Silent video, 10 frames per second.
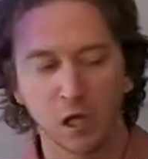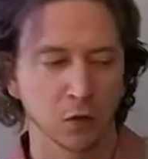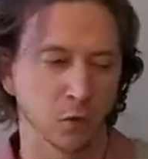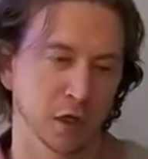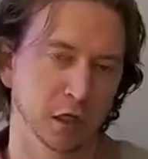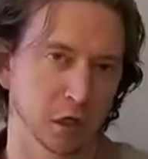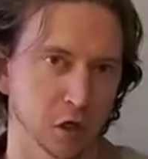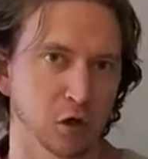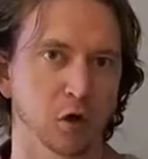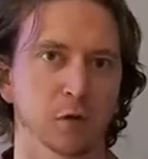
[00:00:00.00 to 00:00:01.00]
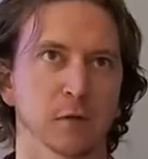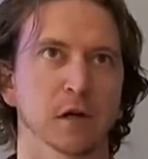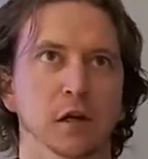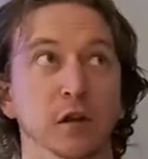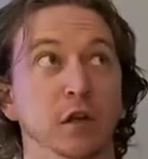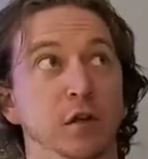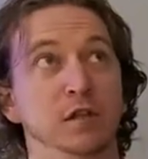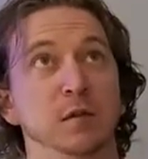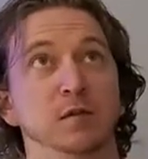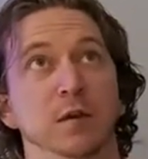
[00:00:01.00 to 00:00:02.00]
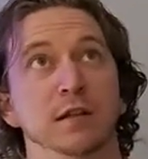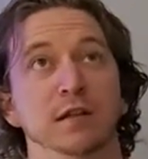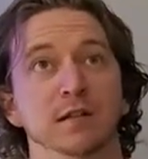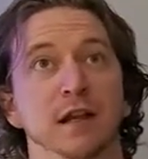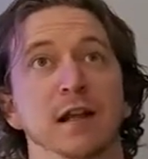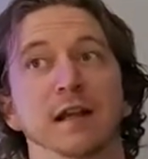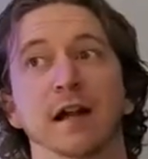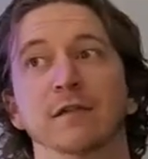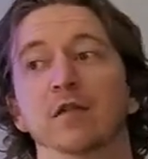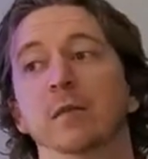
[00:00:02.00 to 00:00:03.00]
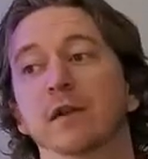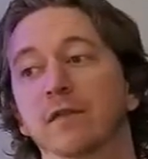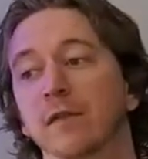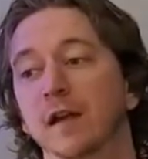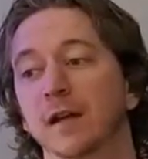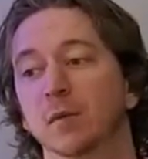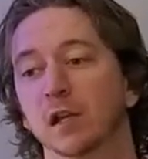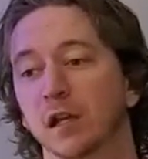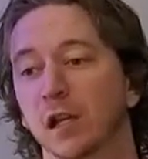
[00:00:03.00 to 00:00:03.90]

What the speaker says: We're going to go over the Christmas presents that I got for my family.